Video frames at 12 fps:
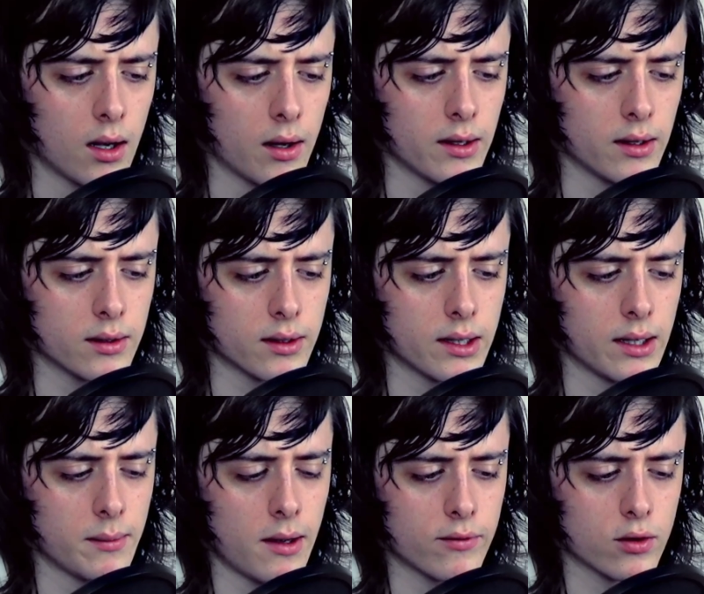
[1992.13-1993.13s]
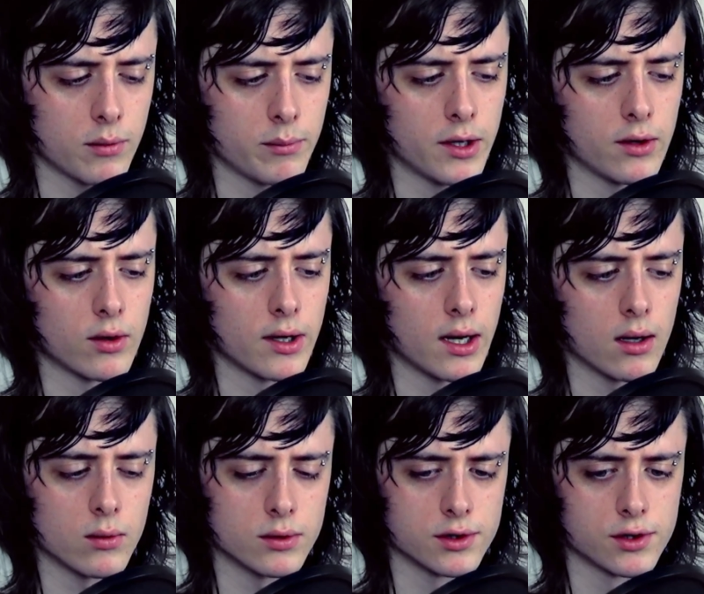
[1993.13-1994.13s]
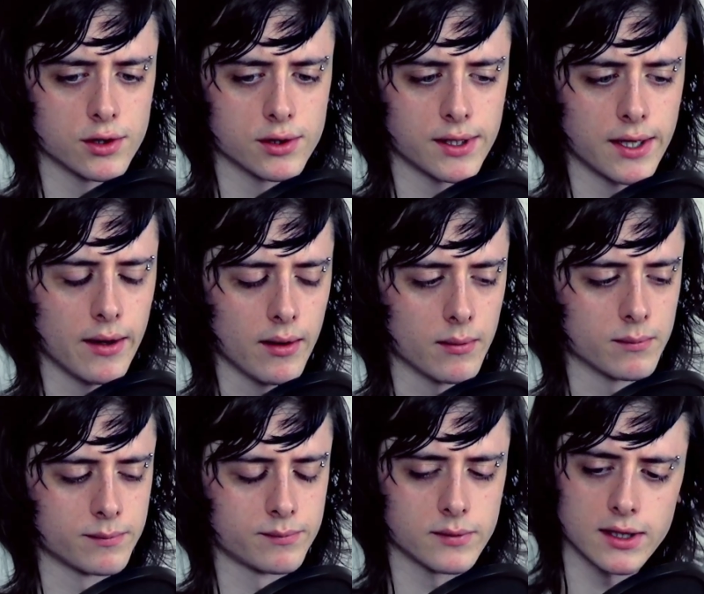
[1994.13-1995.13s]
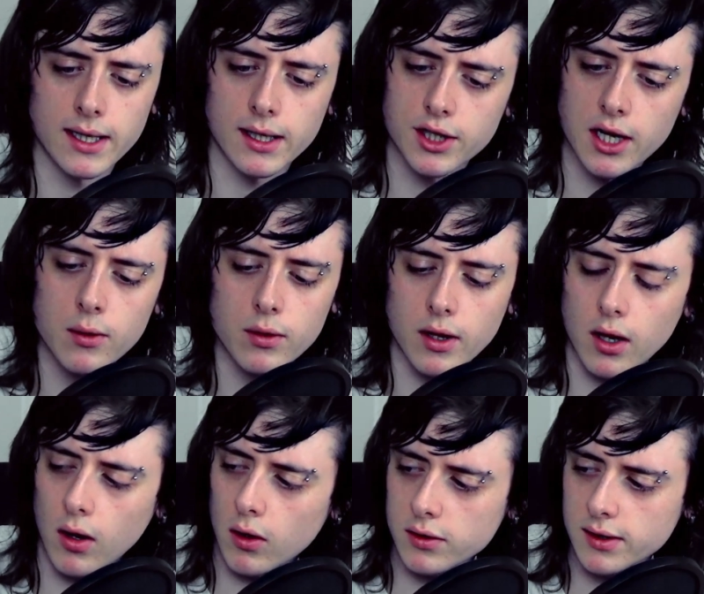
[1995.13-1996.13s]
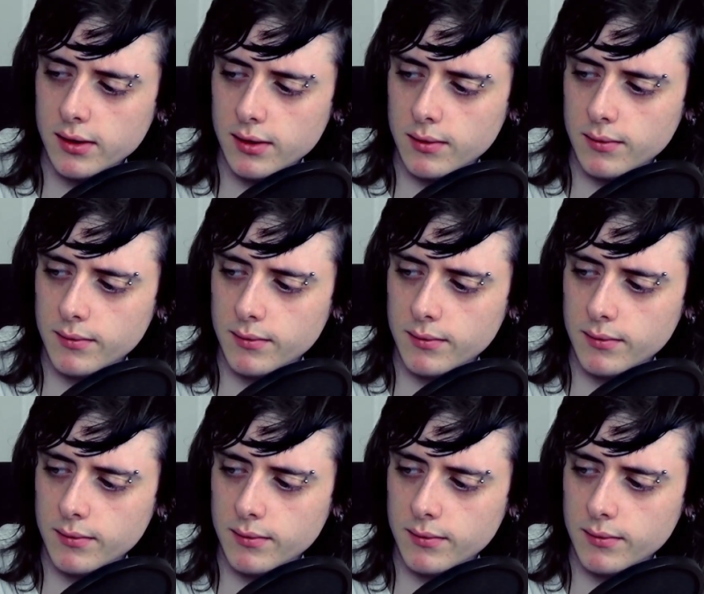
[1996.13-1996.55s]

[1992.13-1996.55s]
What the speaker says: Oh yeah, the game I've got in mind right now is just is that Shadow of the Colossus